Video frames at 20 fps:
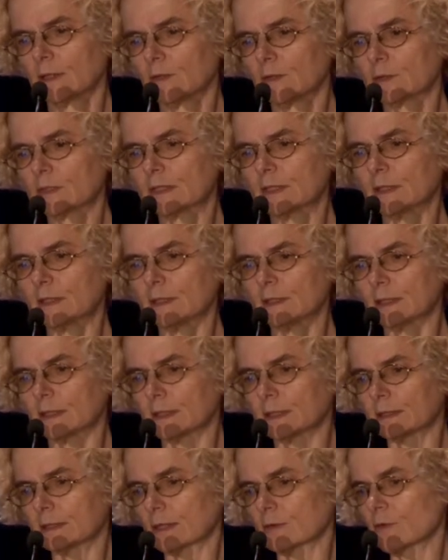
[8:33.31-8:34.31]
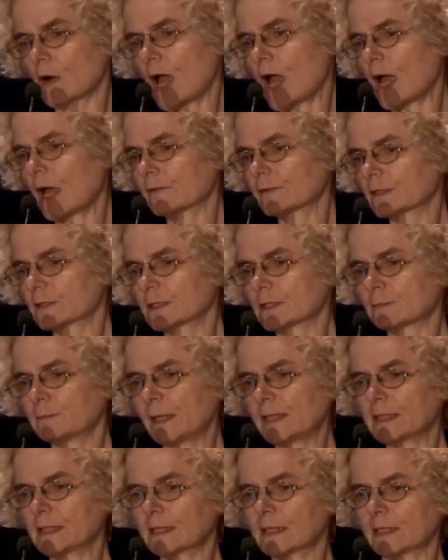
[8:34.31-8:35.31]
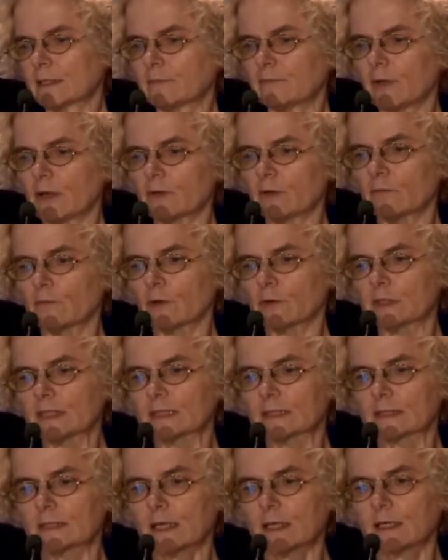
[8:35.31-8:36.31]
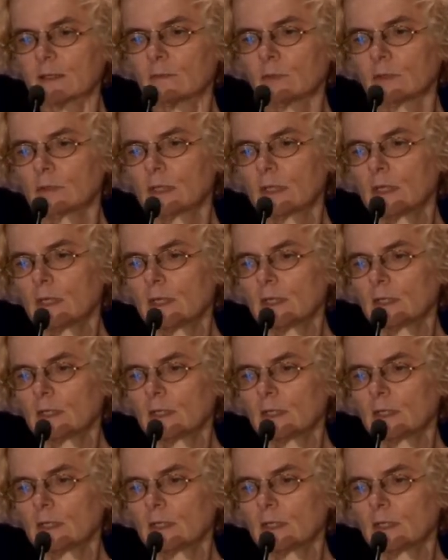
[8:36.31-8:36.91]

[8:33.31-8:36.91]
you see the graphs is basically very, very stable.